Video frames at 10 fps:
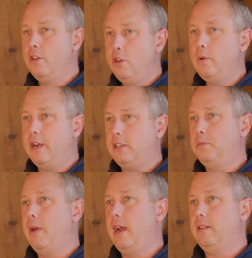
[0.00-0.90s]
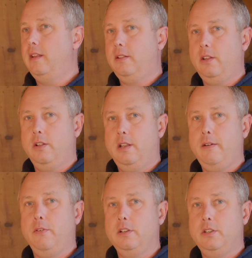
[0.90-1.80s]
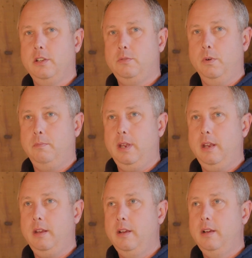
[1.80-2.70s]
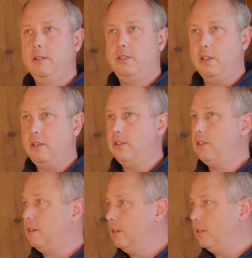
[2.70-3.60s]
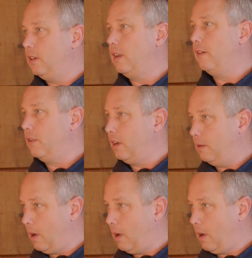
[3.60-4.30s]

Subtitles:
you would expect that the differences would be statistically significant,